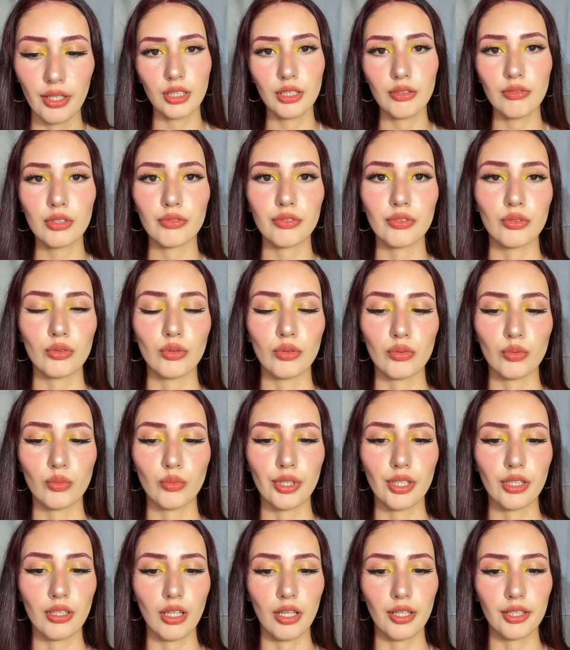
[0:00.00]
Even if you don't
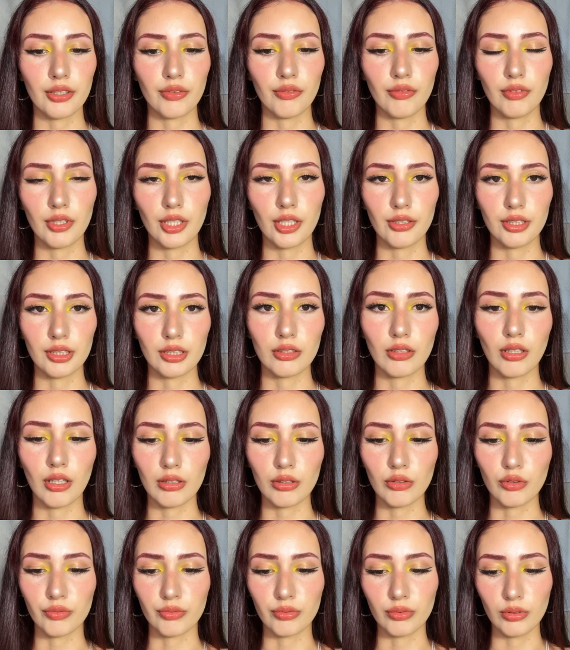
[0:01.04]
wear like a very
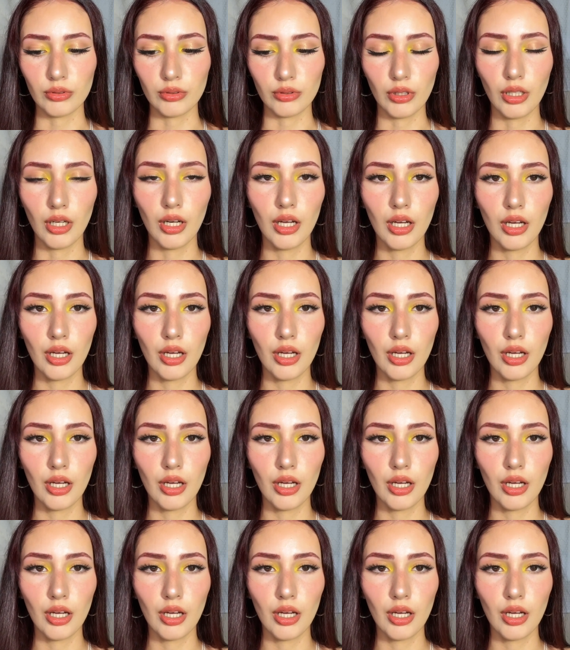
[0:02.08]
colorful